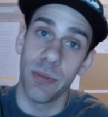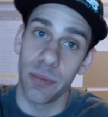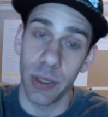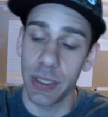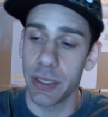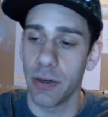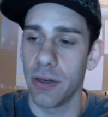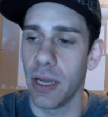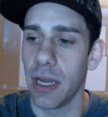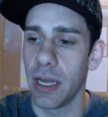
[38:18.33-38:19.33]

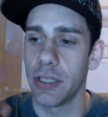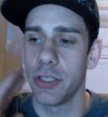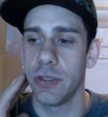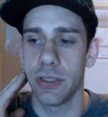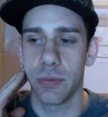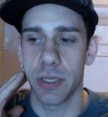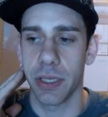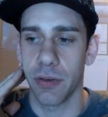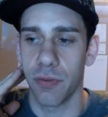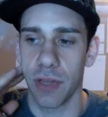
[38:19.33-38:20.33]
good juices, really
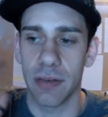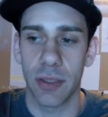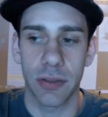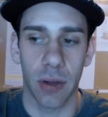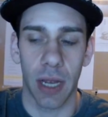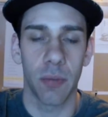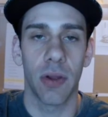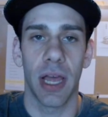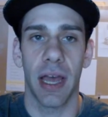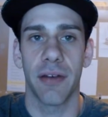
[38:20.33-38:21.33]
good flavor, so I will
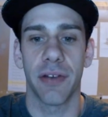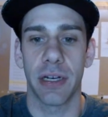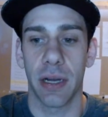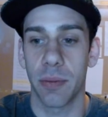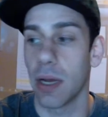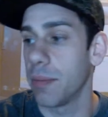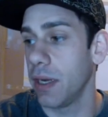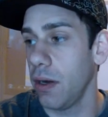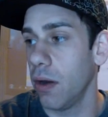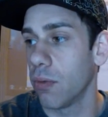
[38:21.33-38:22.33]
have an
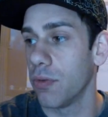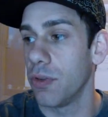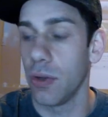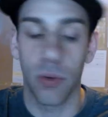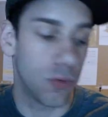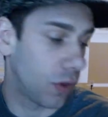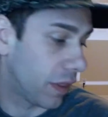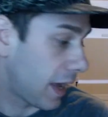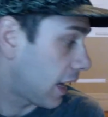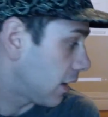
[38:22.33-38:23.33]
upcoming review for
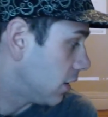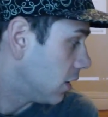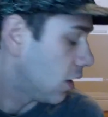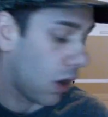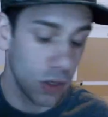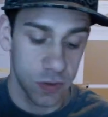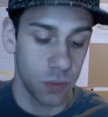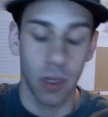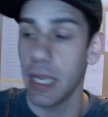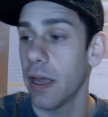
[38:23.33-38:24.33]
that.
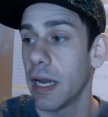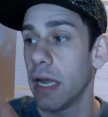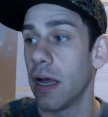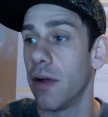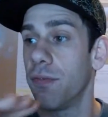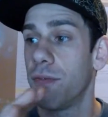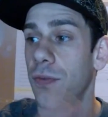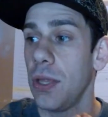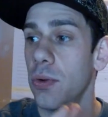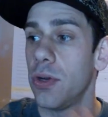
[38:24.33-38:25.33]
Also, I got a
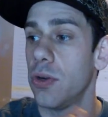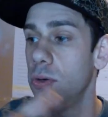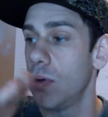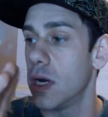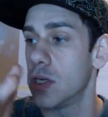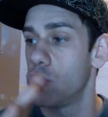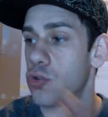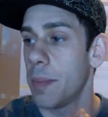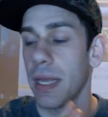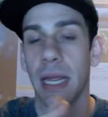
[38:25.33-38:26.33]
few new
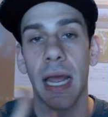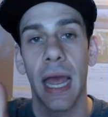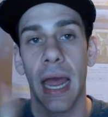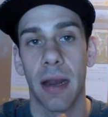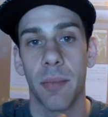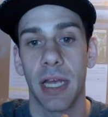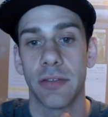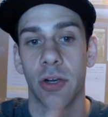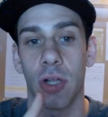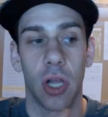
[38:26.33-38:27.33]
dripping
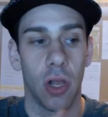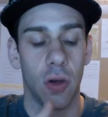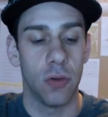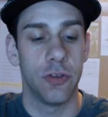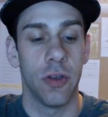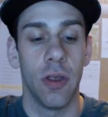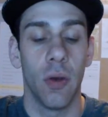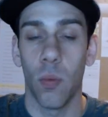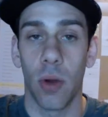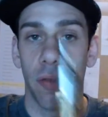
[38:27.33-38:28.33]
atomizer clones,
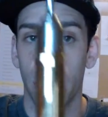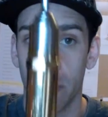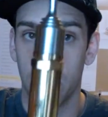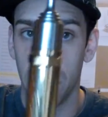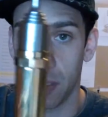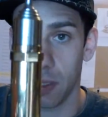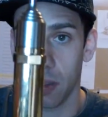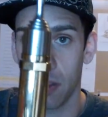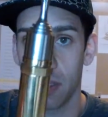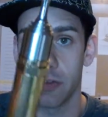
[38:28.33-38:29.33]
one of those
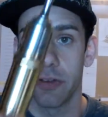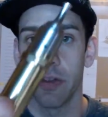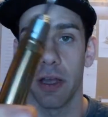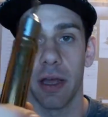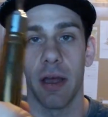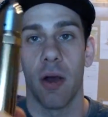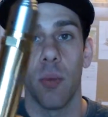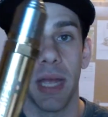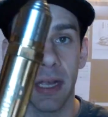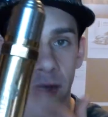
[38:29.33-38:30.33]
being this
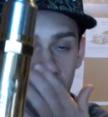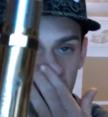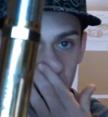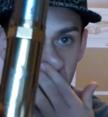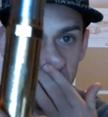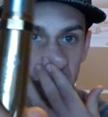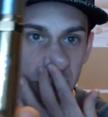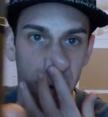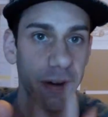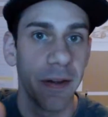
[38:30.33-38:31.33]
Omega clone right
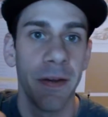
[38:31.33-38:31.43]
here.